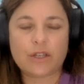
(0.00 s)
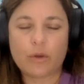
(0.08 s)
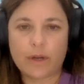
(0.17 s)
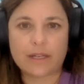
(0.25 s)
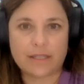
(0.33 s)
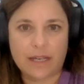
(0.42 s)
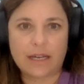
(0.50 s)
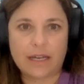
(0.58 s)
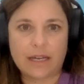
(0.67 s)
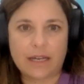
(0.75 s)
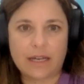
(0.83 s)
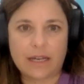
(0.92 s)
so
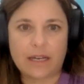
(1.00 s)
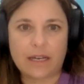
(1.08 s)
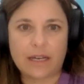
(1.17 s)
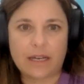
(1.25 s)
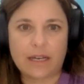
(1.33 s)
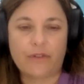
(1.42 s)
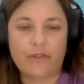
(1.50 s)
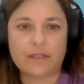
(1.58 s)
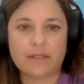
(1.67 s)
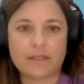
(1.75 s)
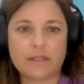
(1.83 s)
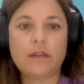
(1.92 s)
exciting for
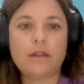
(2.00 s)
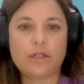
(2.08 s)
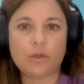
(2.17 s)
nonprofits